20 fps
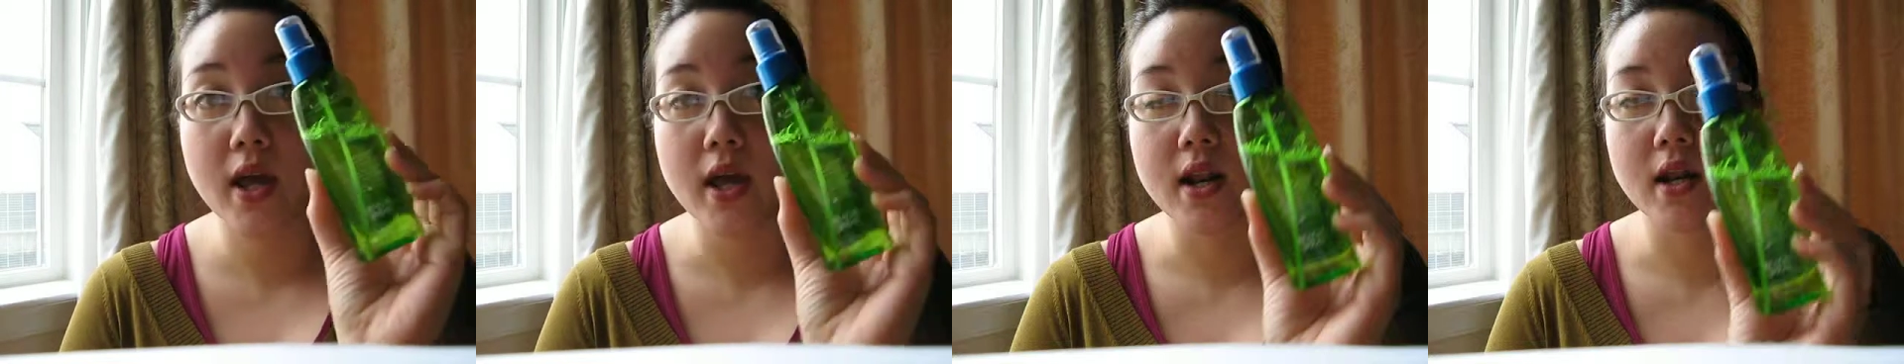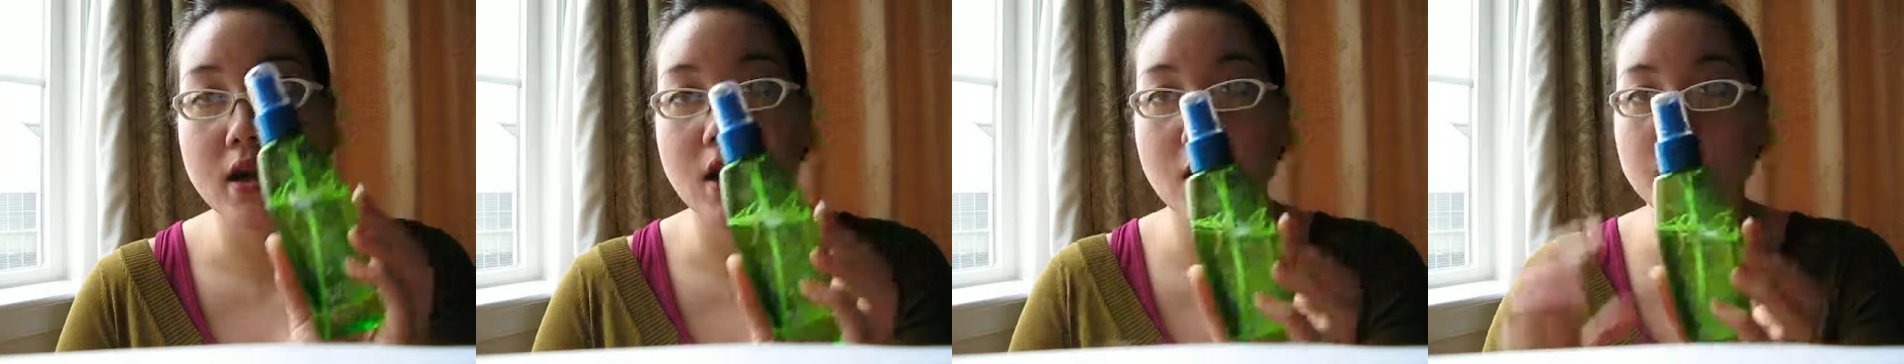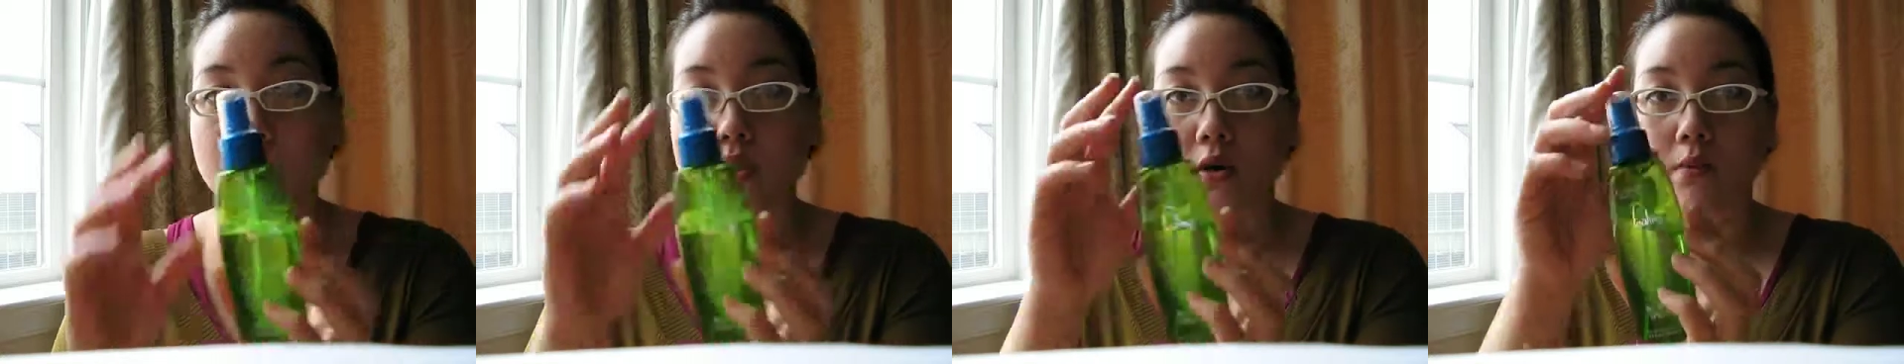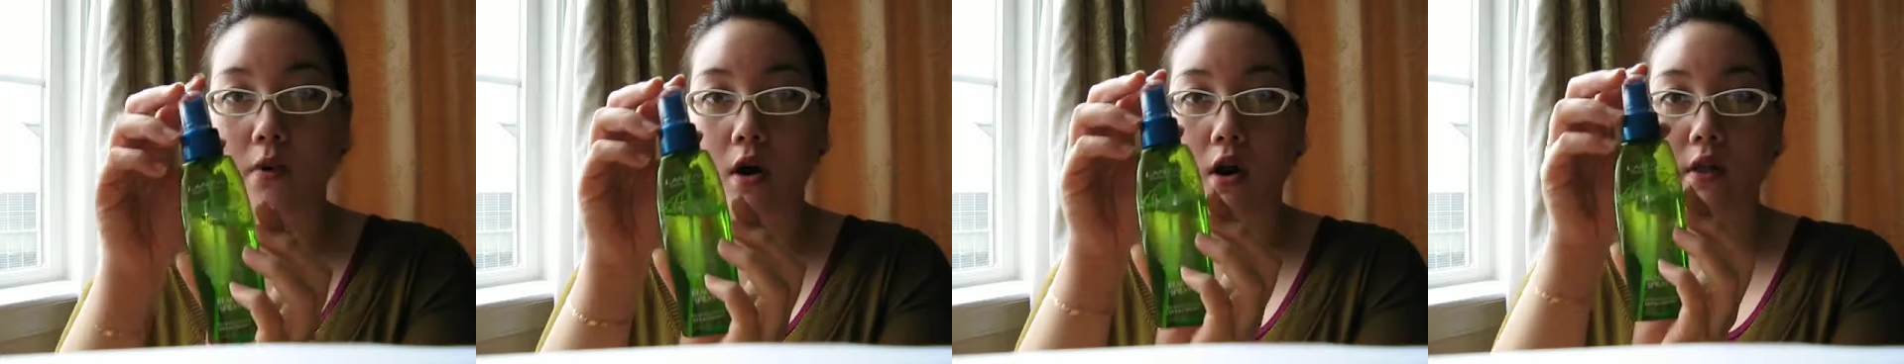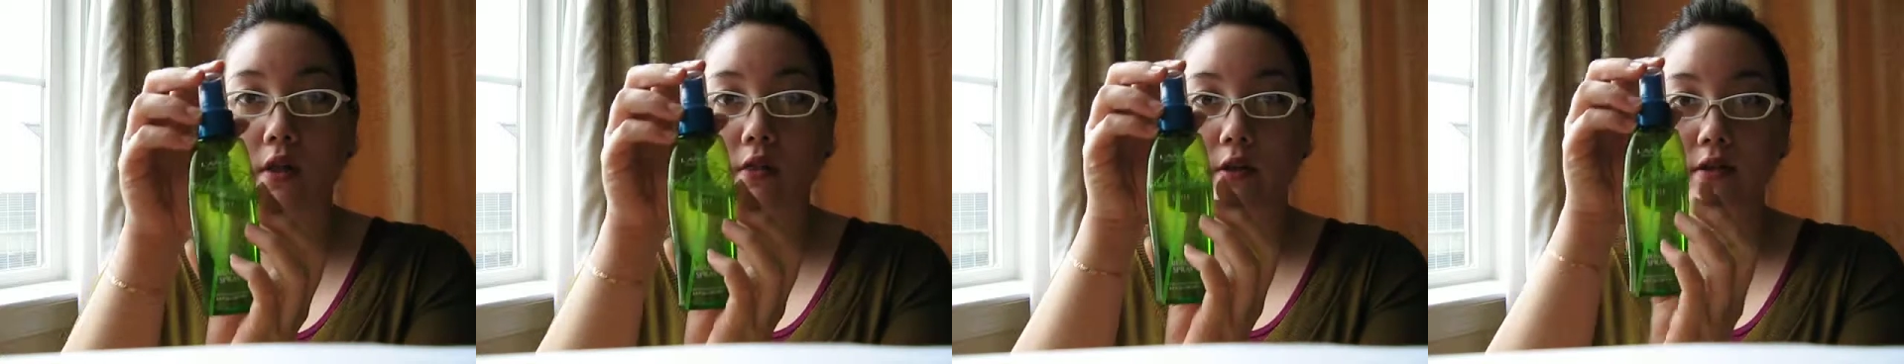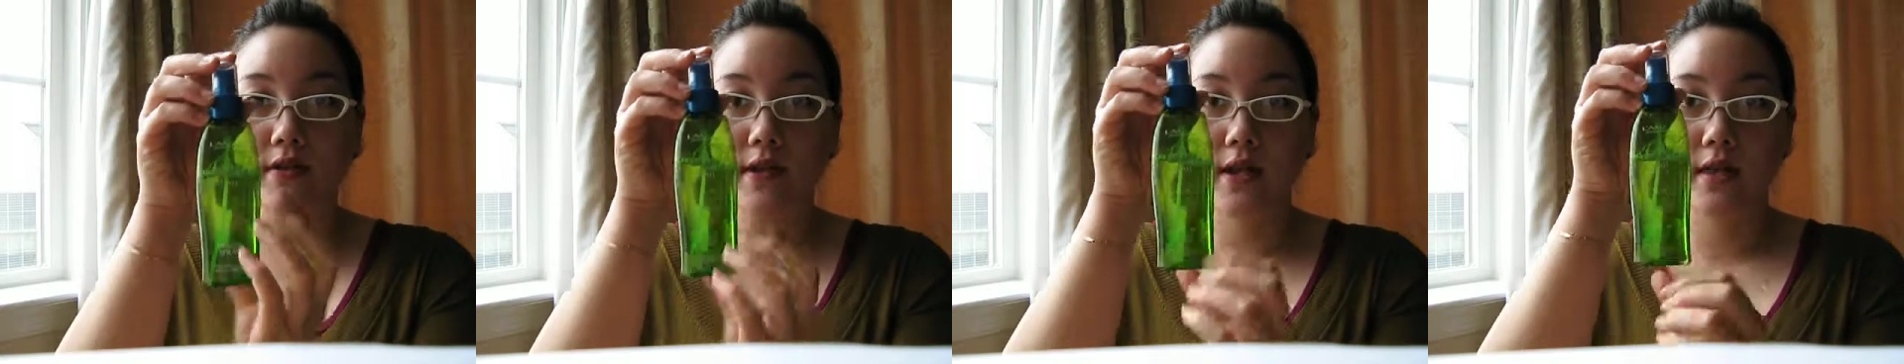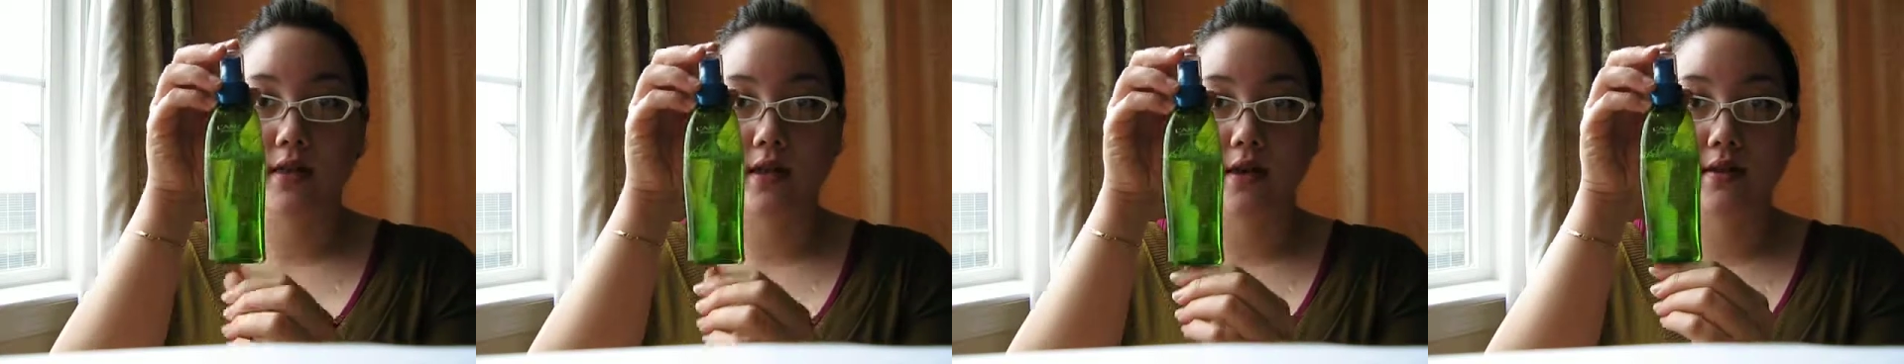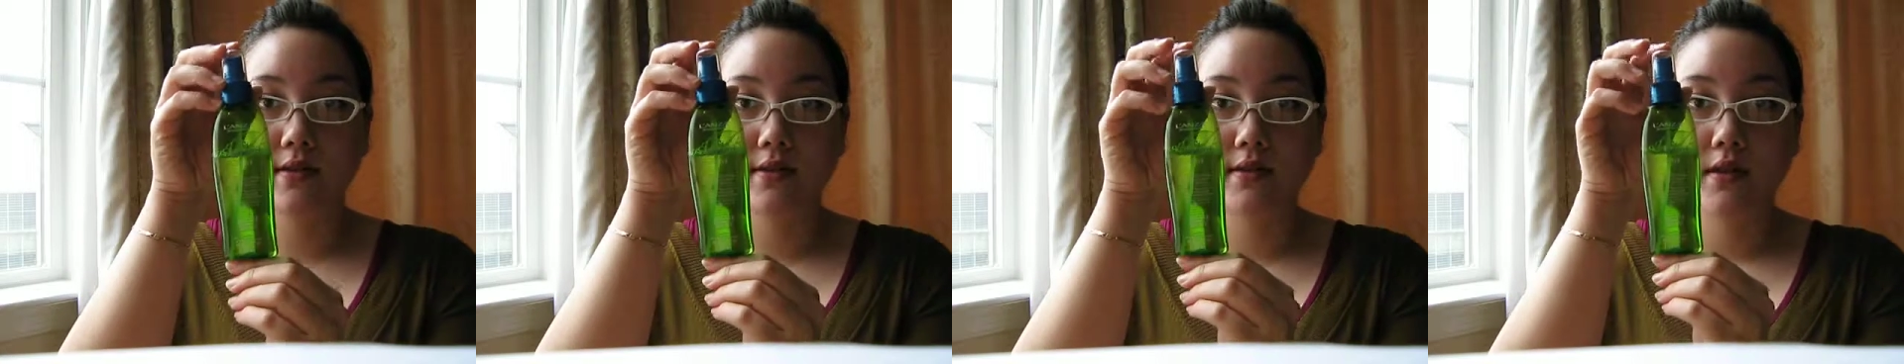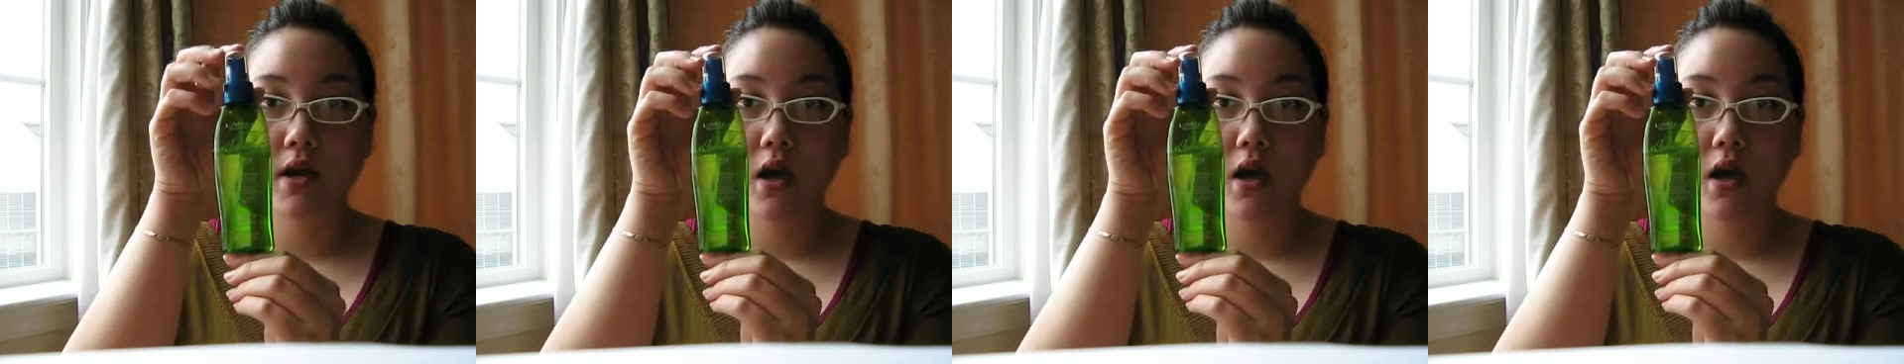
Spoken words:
and it comes in a bottle that looks like this.